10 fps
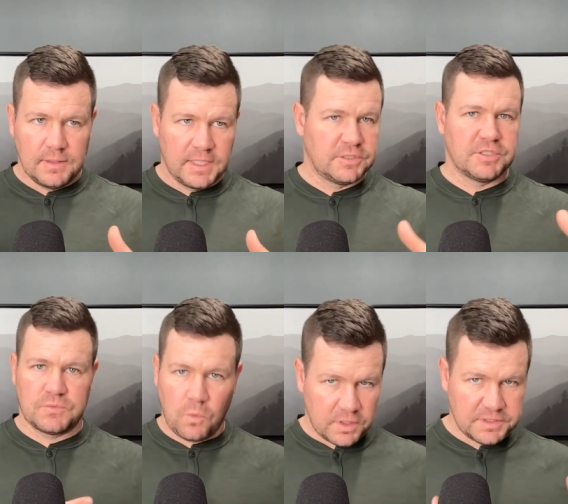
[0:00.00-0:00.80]
in
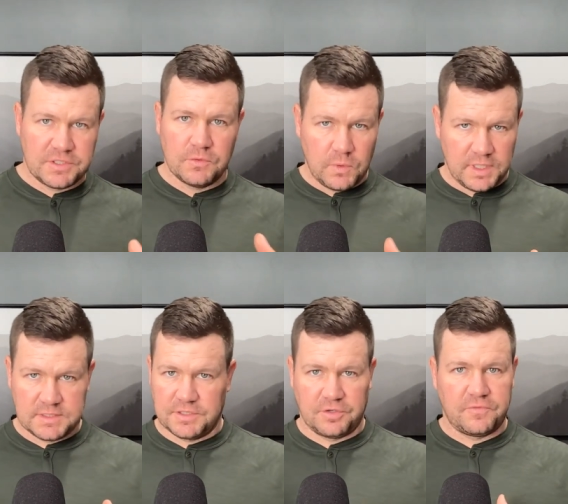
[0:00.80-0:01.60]
just one to two
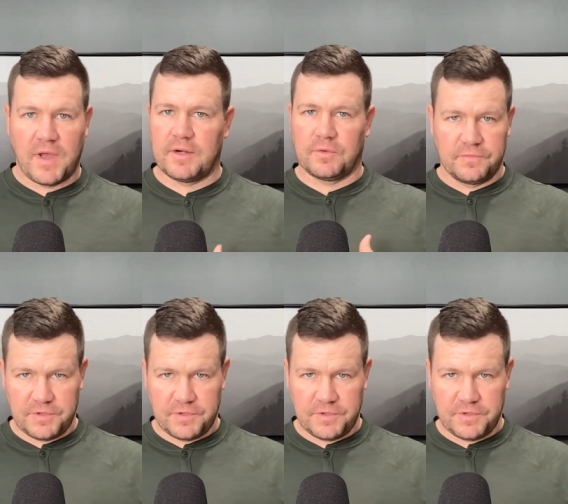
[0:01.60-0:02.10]
weeks in your final